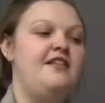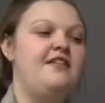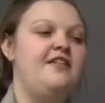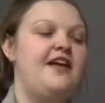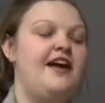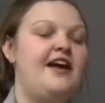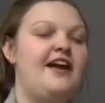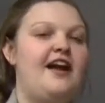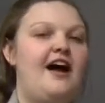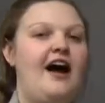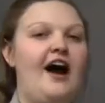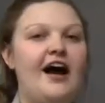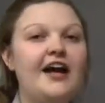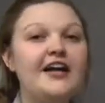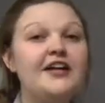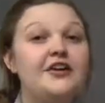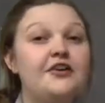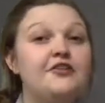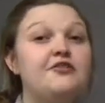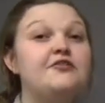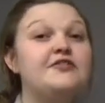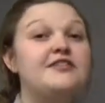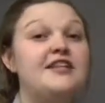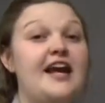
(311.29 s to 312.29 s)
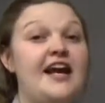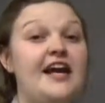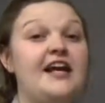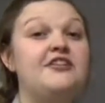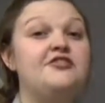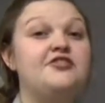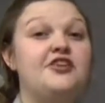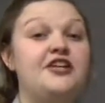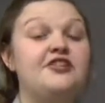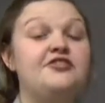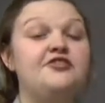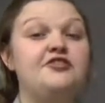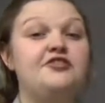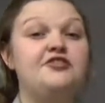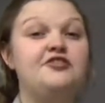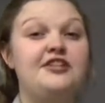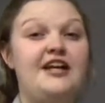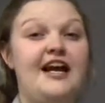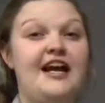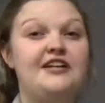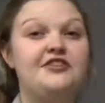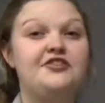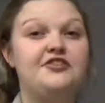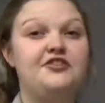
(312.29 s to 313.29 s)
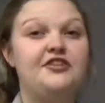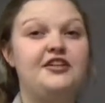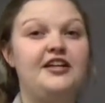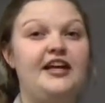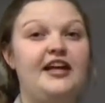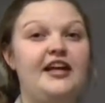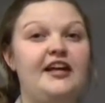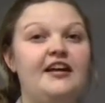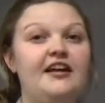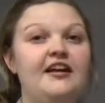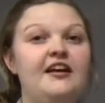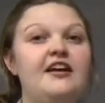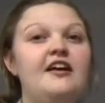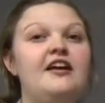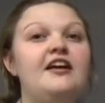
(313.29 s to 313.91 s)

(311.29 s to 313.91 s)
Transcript: that I use hand gestures naturally.